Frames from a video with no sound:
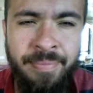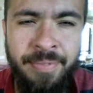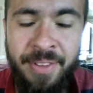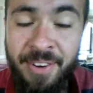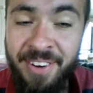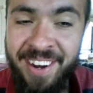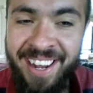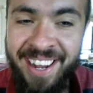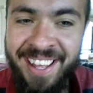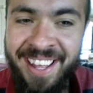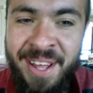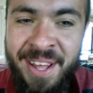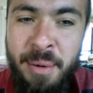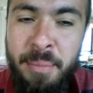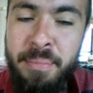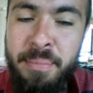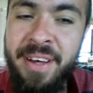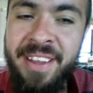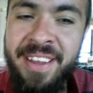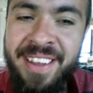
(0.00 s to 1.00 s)
Alright?
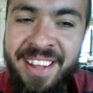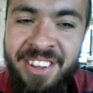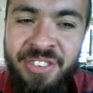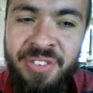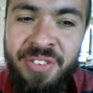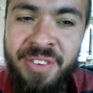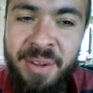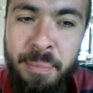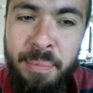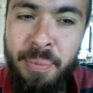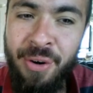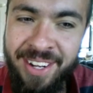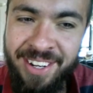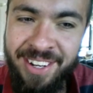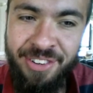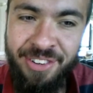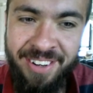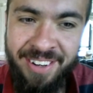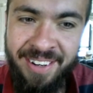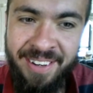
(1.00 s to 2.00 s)
But this
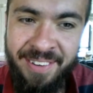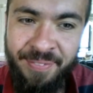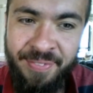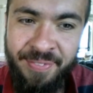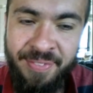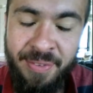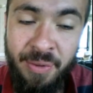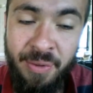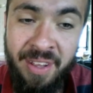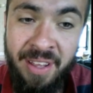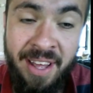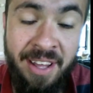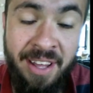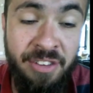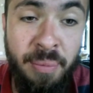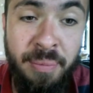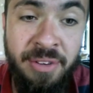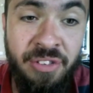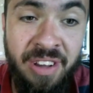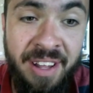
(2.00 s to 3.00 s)
preacher has
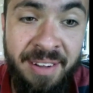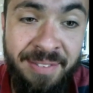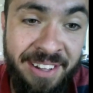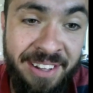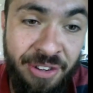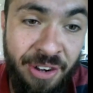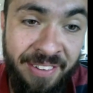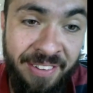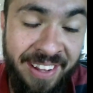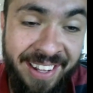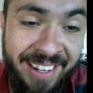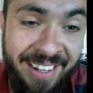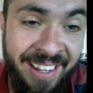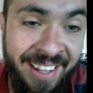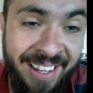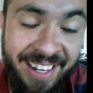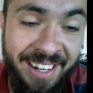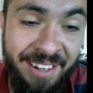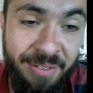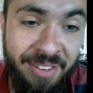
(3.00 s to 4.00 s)
so much love in his heart that he didn't
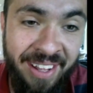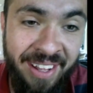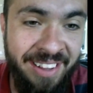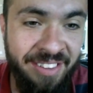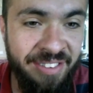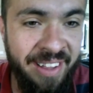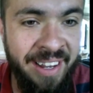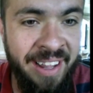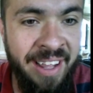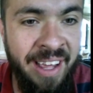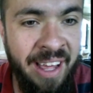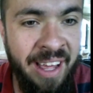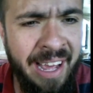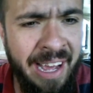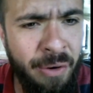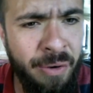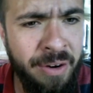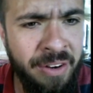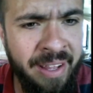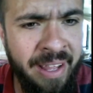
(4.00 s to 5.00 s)
even decide. He said, "Hey,
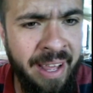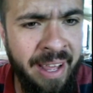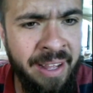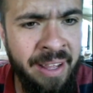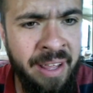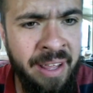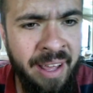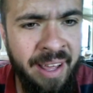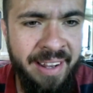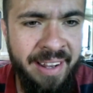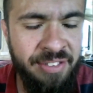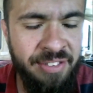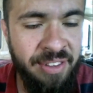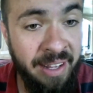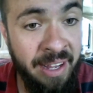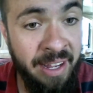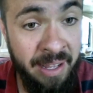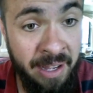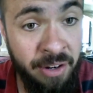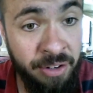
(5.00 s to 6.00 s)
I ordered a cake." And they say,
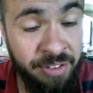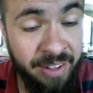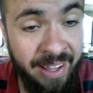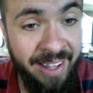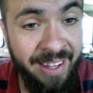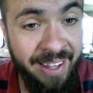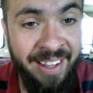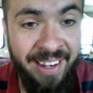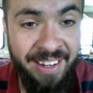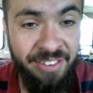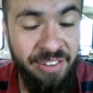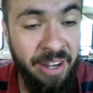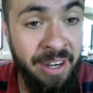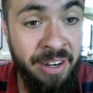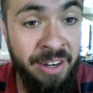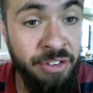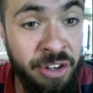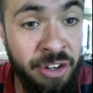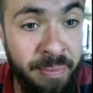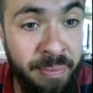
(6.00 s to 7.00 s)
"Hey, here's the cake." And he said,
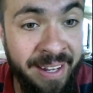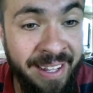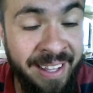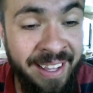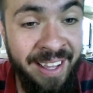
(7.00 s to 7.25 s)
here's money.